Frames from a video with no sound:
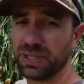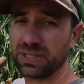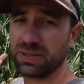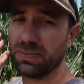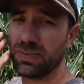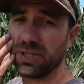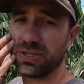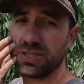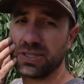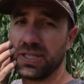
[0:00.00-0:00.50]
picked a
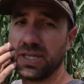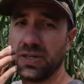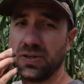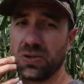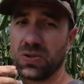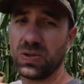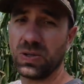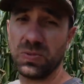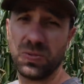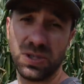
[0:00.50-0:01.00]
bunch of
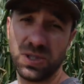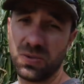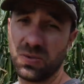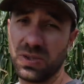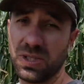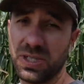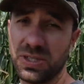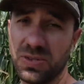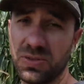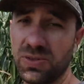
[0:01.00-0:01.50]
down corn. We don't
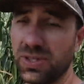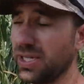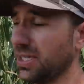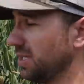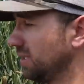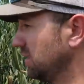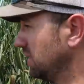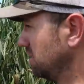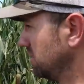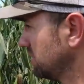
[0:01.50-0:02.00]
want to do that
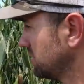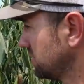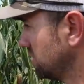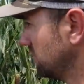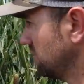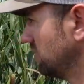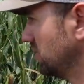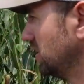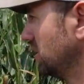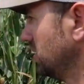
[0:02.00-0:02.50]
again.
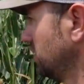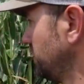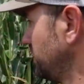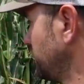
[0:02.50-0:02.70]
So,